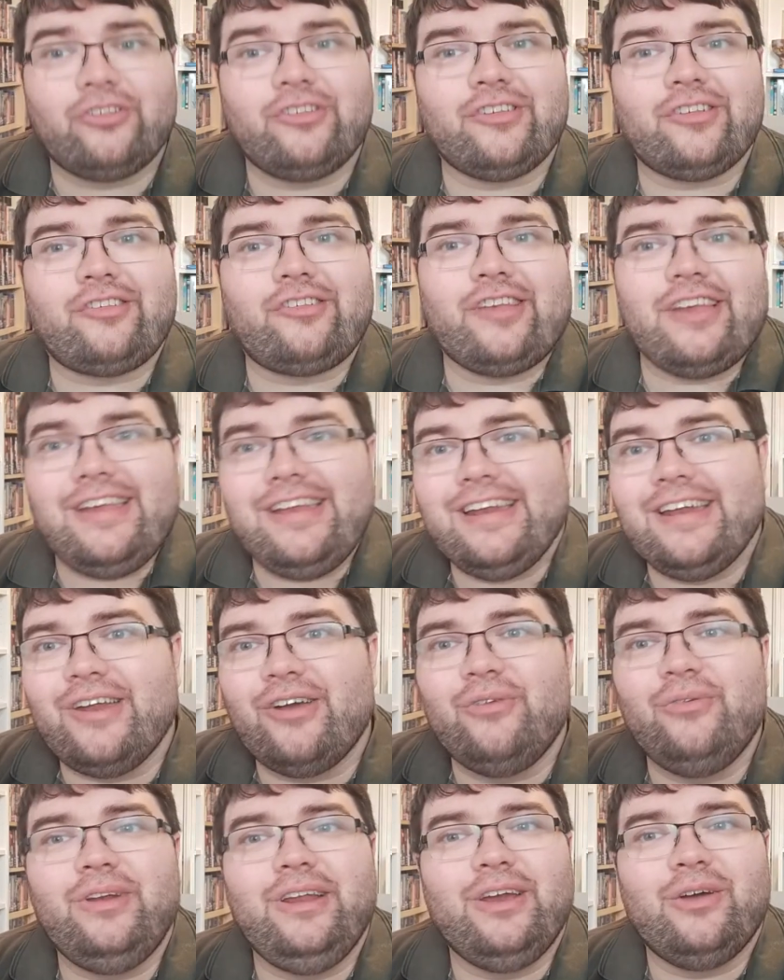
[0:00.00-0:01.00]
scene in
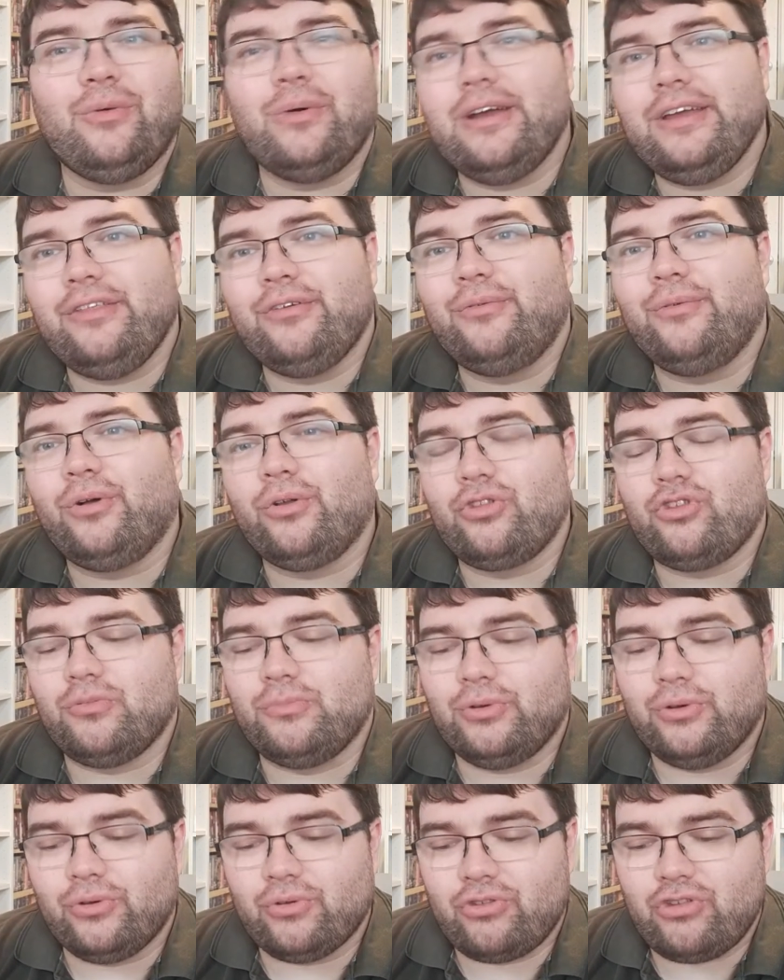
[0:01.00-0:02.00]
only a way that Roger
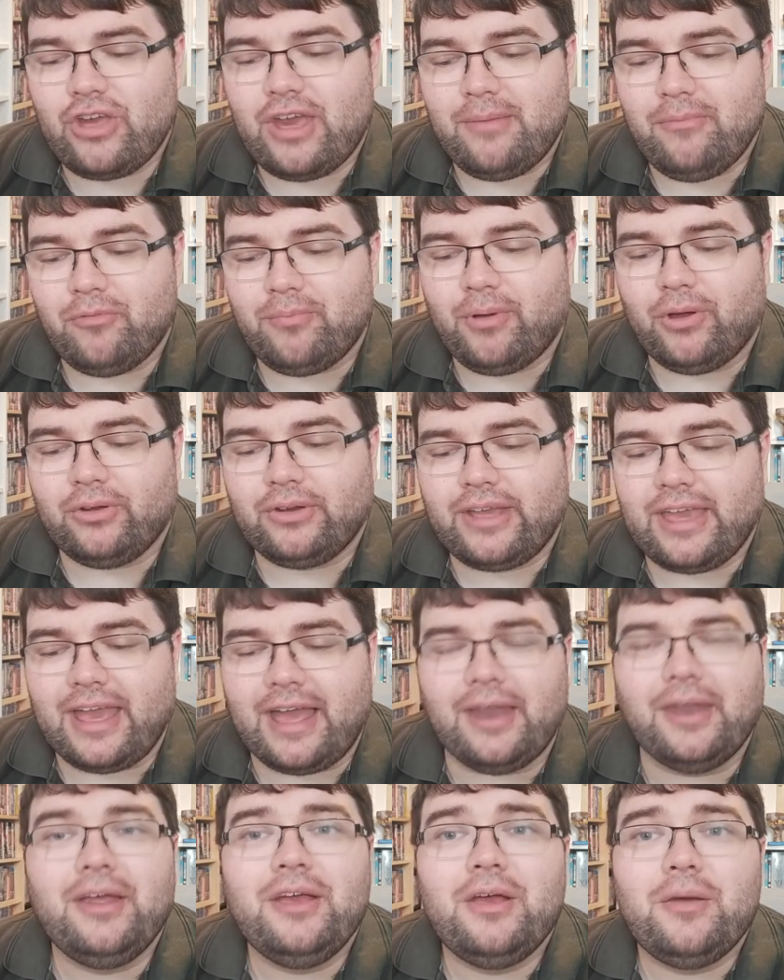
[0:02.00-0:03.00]
Moore's James Bond can,